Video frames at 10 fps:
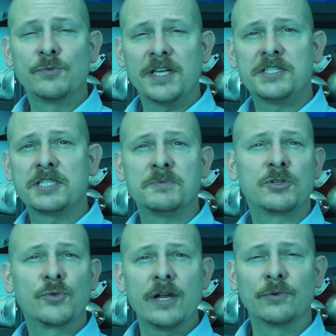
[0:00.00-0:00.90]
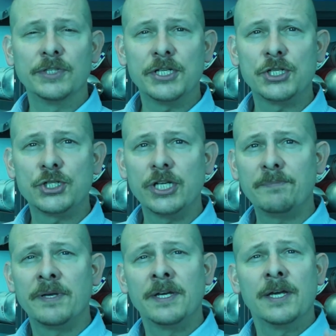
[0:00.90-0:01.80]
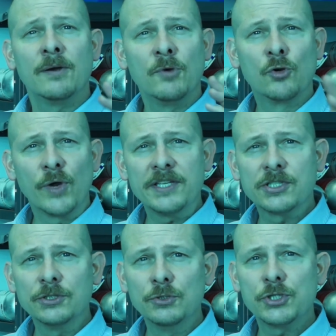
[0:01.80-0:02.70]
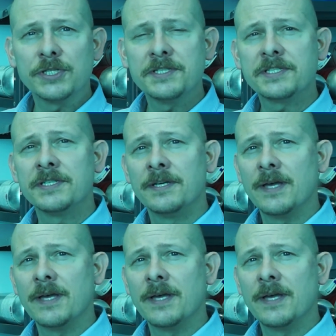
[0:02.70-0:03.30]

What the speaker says: Rae Systems, great relationship, great solutions.